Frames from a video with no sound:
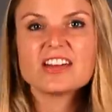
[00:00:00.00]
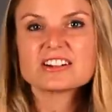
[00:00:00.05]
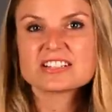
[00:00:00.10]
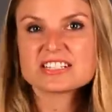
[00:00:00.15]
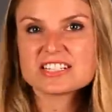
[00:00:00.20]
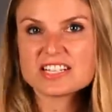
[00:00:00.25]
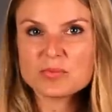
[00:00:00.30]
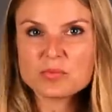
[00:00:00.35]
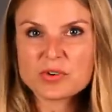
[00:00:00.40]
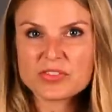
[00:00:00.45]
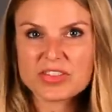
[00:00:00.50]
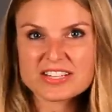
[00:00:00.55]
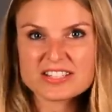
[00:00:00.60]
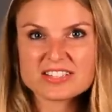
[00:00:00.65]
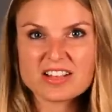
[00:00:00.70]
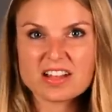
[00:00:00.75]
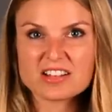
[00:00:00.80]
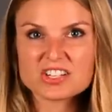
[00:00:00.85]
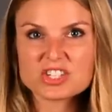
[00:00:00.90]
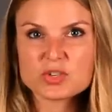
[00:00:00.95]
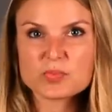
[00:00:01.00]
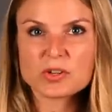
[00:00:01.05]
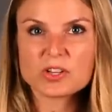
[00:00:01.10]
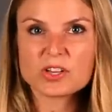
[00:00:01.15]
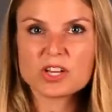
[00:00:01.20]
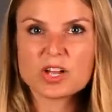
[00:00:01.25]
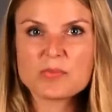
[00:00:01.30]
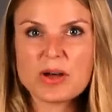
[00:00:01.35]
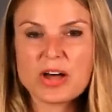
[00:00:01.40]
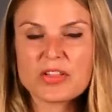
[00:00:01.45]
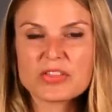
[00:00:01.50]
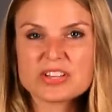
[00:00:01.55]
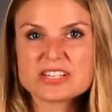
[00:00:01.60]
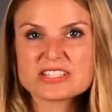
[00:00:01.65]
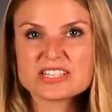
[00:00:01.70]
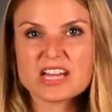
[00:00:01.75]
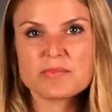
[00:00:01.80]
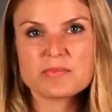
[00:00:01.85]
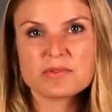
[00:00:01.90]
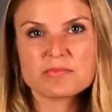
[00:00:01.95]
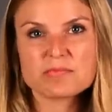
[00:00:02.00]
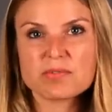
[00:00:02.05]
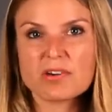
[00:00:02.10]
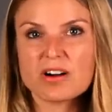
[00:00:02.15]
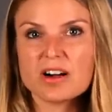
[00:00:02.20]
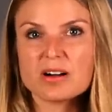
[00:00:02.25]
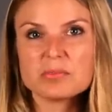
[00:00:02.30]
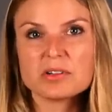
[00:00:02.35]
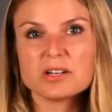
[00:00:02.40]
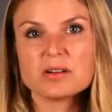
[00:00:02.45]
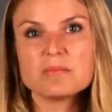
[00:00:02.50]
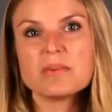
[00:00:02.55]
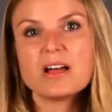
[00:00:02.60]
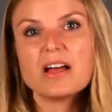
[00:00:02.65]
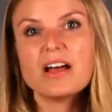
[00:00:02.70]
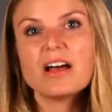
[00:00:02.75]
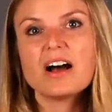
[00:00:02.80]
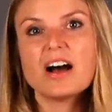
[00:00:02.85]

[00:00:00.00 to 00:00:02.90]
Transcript: someone that's knowledgeable about this type of problem,